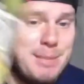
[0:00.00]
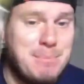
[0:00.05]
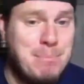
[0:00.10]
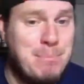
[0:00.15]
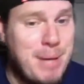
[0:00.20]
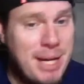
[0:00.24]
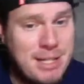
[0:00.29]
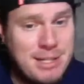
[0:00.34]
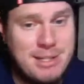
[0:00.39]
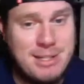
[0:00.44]

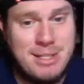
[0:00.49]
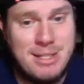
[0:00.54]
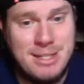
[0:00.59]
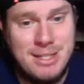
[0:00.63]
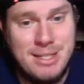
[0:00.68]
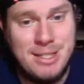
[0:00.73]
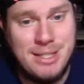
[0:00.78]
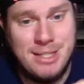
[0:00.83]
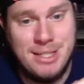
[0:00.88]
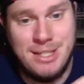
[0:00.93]

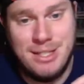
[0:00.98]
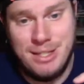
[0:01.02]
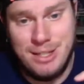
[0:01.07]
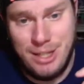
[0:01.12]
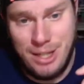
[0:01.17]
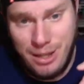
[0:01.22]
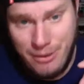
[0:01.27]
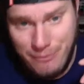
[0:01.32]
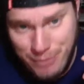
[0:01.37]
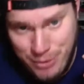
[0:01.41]
best
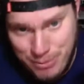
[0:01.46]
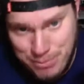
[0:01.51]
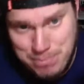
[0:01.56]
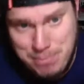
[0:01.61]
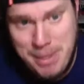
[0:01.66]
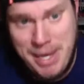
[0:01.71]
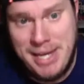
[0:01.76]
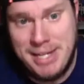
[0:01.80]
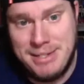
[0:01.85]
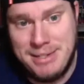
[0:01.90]
of the
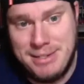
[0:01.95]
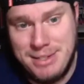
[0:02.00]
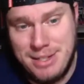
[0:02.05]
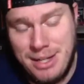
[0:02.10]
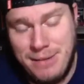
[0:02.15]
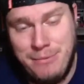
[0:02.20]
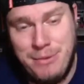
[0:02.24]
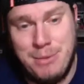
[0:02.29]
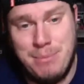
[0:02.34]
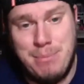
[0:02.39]
best
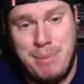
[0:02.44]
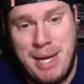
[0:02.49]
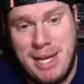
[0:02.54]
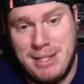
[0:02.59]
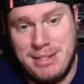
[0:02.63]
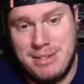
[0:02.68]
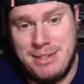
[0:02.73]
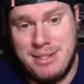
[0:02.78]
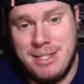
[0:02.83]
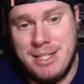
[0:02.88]
of the
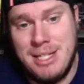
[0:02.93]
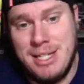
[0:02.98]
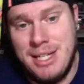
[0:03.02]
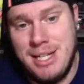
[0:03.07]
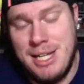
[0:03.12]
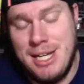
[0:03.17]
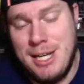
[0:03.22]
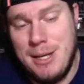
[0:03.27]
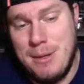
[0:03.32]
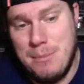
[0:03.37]
best,
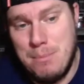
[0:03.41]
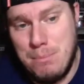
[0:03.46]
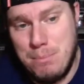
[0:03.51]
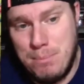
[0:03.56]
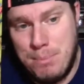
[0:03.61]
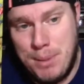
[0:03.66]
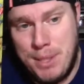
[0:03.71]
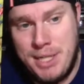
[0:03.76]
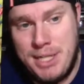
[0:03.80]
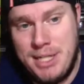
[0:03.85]

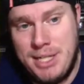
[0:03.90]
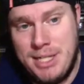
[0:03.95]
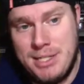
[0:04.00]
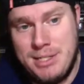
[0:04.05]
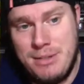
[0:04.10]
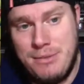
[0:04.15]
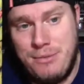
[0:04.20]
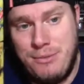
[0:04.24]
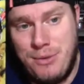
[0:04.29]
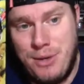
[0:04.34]
but it
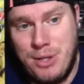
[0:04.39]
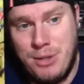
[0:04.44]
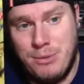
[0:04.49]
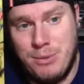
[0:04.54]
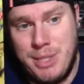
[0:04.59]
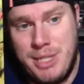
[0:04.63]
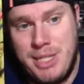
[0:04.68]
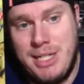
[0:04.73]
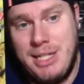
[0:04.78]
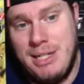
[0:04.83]
is a fun
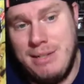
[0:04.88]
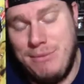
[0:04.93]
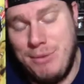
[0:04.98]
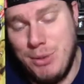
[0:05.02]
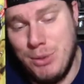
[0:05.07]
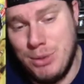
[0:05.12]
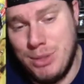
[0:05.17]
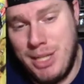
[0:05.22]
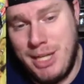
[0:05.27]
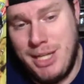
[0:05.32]
read, and if
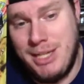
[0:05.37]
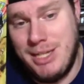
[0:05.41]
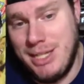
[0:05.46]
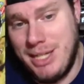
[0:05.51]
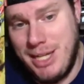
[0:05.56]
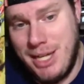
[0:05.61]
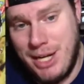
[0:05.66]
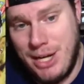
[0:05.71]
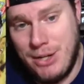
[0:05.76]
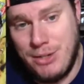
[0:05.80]
you like
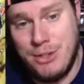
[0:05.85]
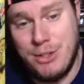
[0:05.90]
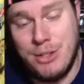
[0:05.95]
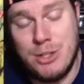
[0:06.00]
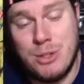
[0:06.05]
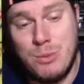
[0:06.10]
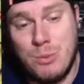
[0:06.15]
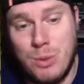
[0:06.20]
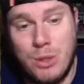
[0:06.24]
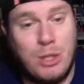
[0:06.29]
the character,
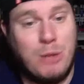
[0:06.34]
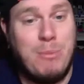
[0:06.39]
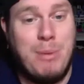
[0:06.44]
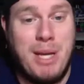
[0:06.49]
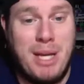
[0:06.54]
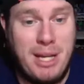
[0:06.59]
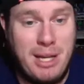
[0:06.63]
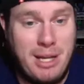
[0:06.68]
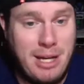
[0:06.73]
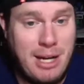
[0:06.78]
it's worth
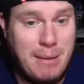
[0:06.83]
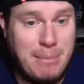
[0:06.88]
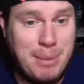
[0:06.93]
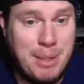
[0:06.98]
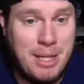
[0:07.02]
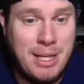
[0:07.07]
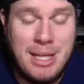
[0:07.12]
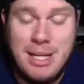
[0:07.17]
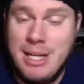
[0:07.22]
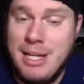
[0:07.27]
picking up.
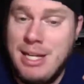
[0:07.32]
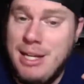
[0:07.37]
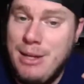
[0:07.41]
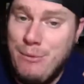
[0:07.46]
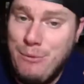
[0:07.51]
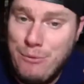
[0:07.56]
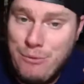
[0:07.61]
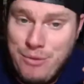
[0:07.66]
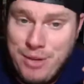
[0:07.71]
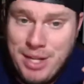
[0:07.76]

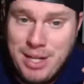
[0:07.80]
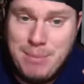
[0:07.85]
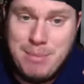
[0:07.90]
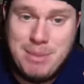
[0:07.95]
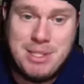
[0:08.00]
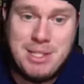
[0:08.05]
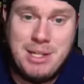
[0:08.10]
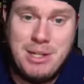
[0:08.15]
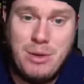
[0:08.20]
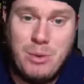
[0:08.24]
Venom
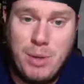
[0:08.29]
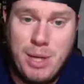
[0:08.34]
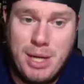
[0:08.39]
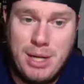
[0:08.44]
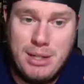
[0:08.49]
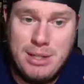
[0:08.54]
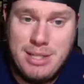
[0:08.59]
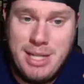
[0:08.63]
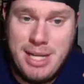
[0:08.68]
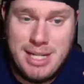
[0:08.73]
is an
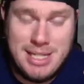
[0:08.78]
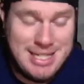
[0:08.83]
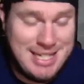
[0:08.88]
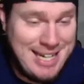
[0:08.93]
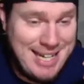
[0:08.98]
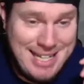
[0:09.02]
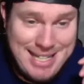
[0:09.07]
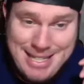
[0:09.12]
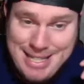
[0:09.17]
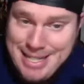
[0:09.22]
acquired taste,
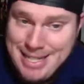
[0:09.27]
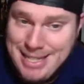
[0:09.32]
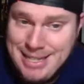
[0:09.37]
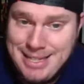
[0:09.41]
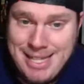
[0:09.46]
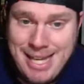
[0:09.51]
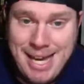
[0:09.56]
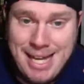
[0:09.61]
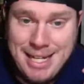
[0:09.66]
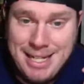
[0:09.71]
and I
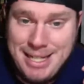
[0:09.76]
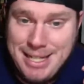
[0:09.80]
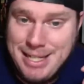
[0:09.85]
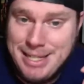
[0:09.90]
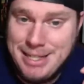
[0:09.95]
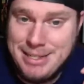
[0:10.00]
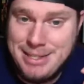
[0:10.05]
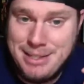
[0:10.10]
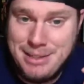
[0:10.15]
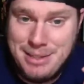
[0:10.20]
get that.
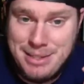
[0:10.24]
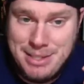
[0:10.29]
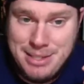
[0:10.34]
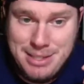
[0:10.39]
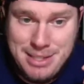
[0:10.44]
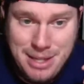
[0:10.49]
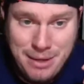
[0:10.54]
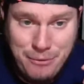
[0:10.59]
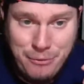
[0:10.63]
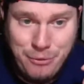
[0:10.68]
He is a
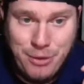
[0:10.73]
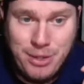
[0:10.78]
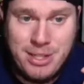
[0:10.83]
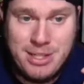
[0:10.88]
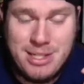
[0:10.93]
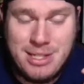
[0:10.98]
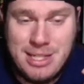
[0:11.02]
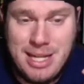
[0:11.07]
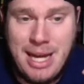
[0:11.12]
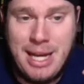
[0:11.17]

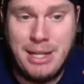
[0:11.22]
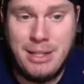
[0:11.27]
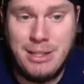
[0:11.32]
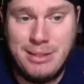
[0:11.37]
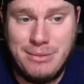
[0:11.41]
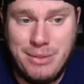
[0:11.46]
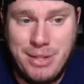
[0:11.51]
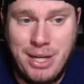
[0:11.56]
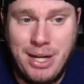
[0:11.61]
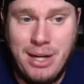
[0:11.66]
different style
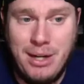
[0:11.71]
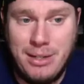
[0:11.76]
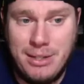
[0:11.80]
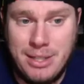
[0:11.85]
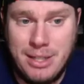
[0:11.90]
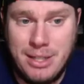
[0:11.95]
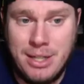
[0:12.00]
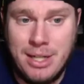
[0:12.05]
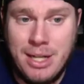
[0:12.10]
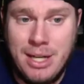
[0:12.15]
of
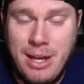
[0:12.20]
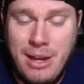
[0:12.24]
character.